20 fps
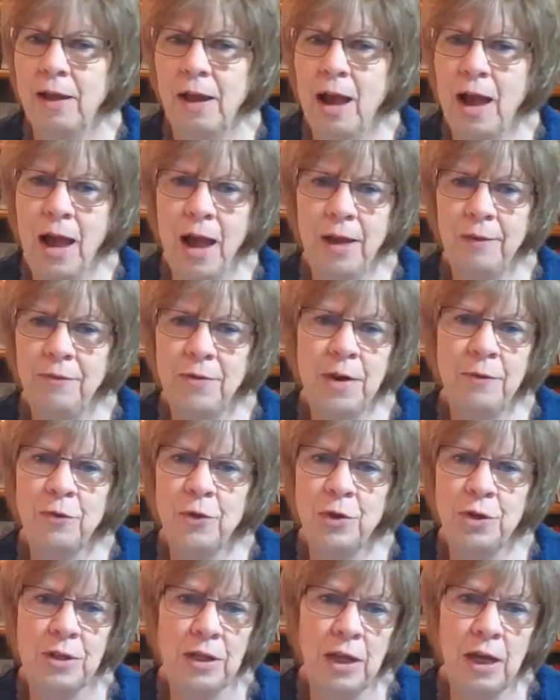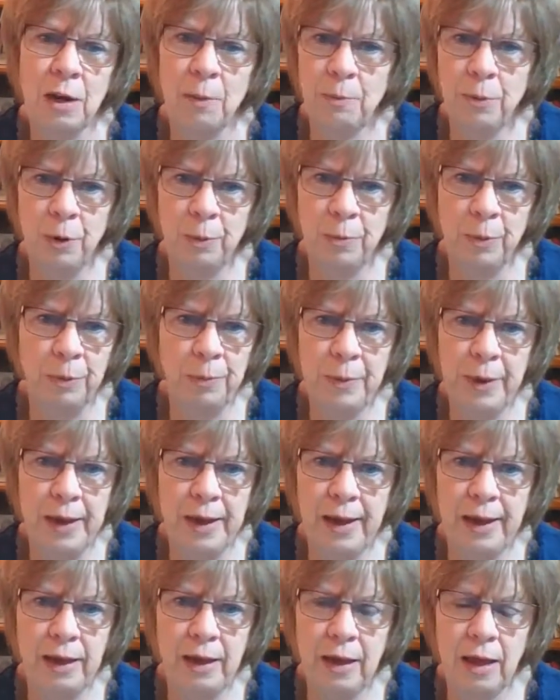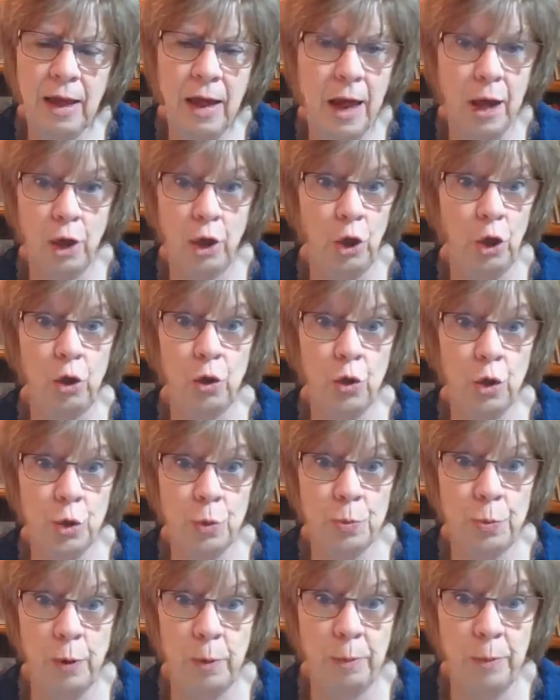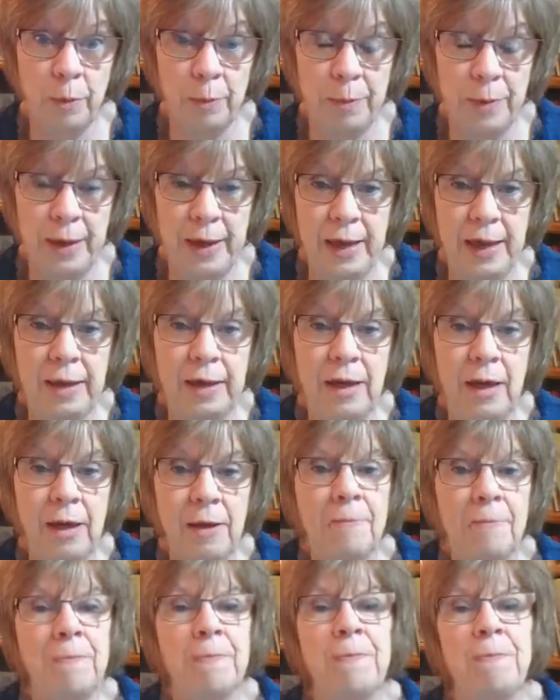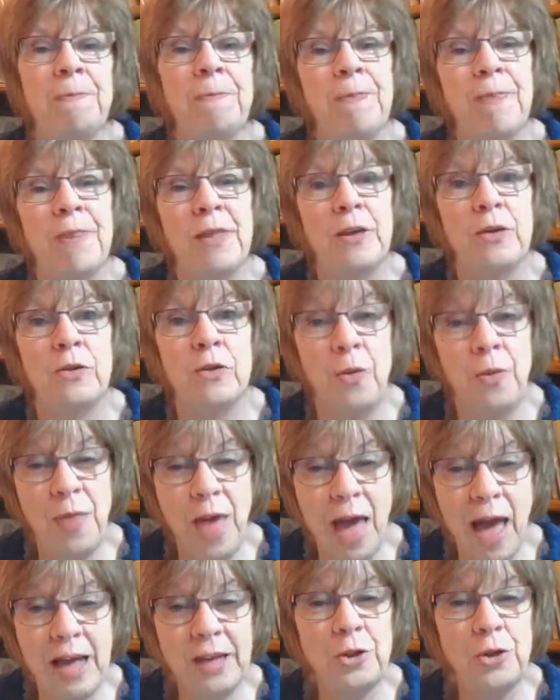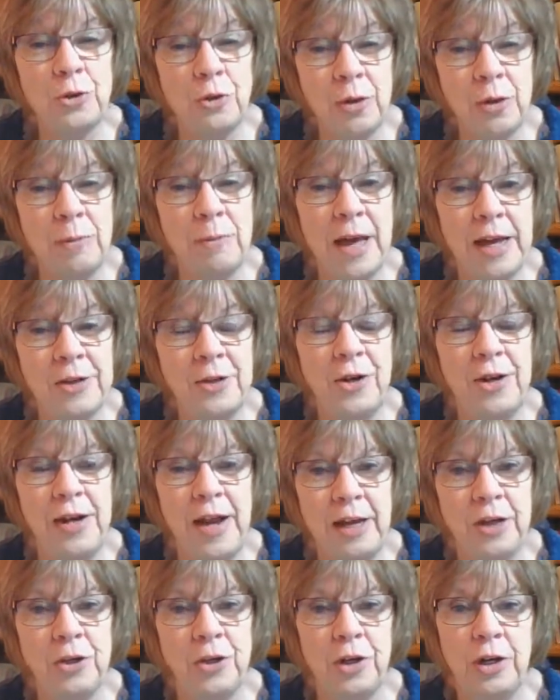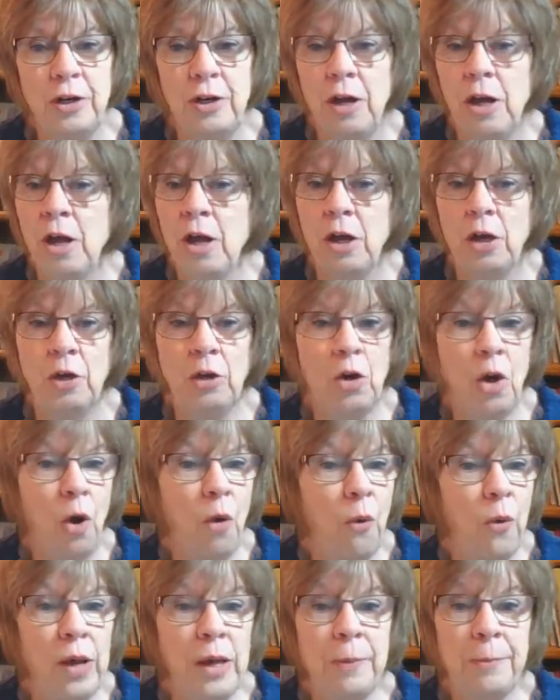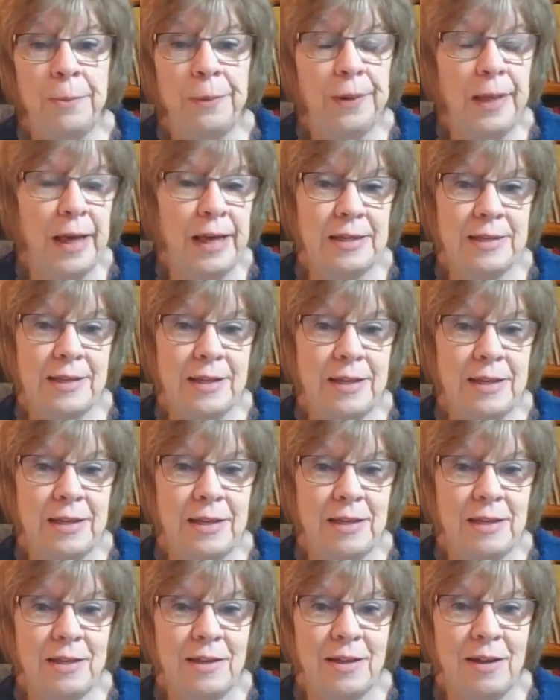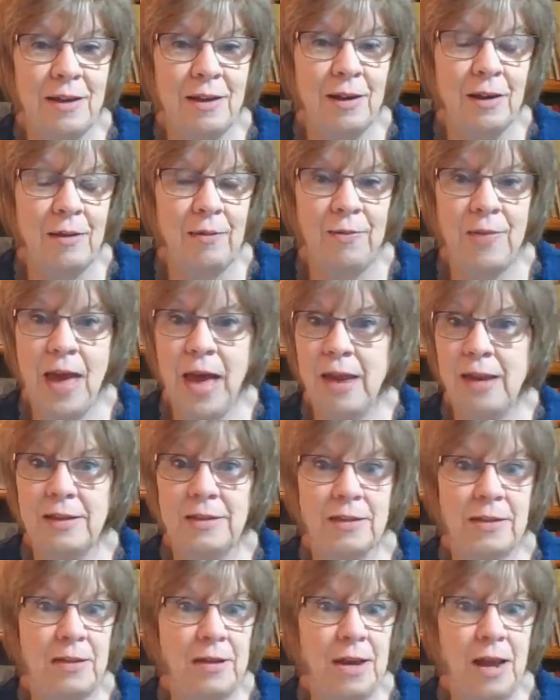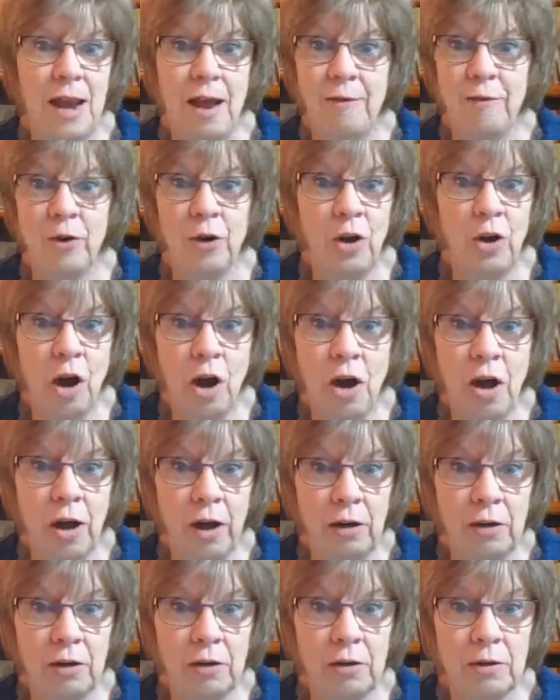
I've never seen a purple pig, a huge purple pig. So that's your imagination, going places that it's never gone.